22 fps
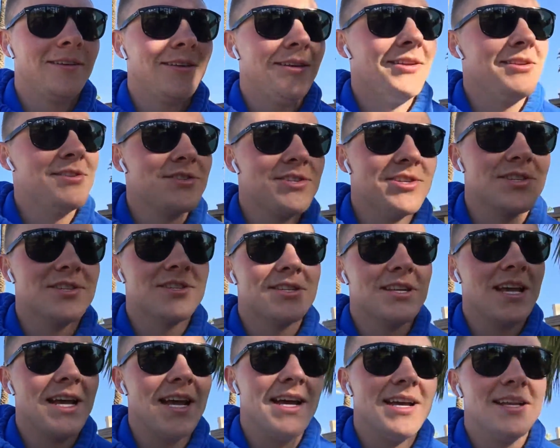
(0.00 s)
It's just
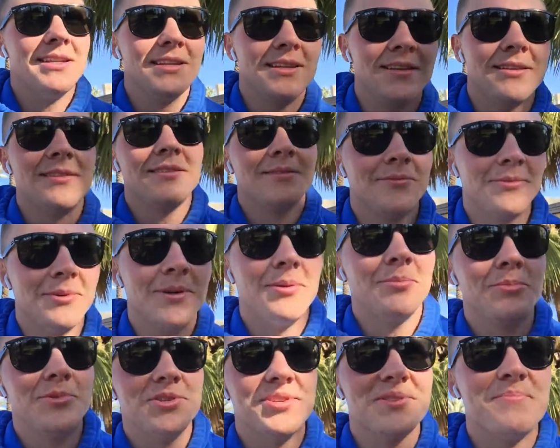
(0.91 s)
sad and we are
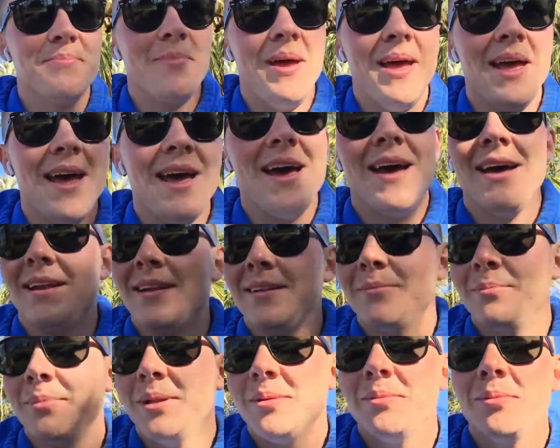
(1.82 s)
just mad
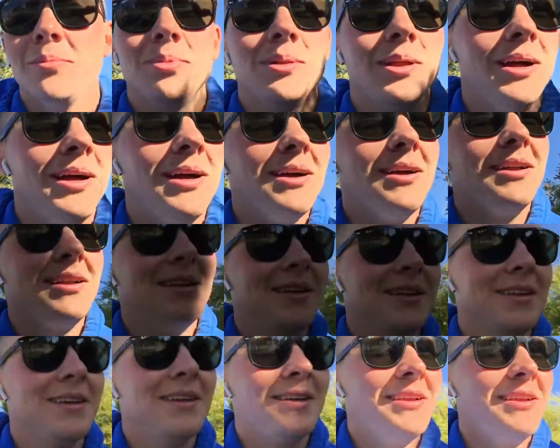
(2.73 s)
and blah blah blah
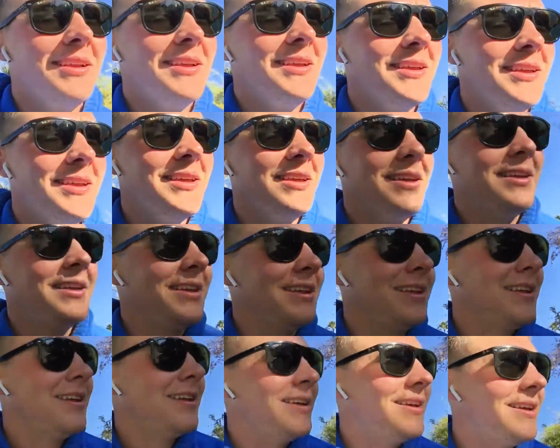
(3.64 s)

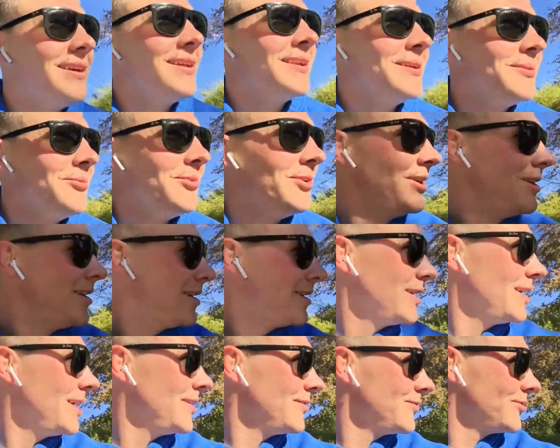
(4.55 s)
and I'm very
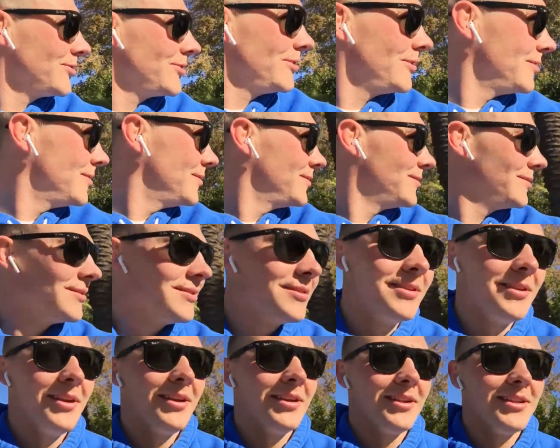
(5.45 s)
grateful
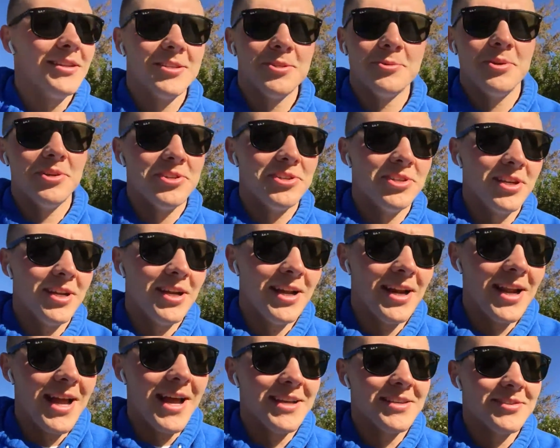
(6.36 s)
that this question
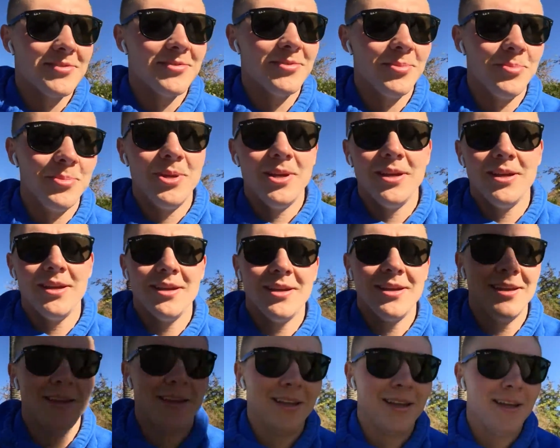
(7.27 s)
got asked to me
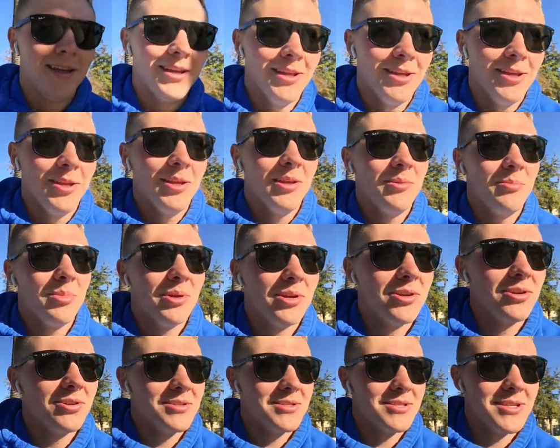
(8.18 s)

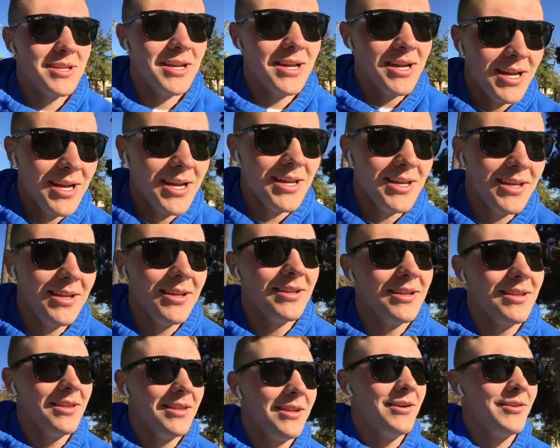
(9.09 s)
because I
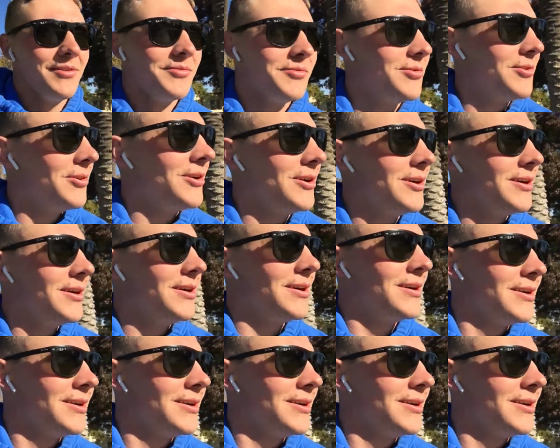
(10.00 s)
therefore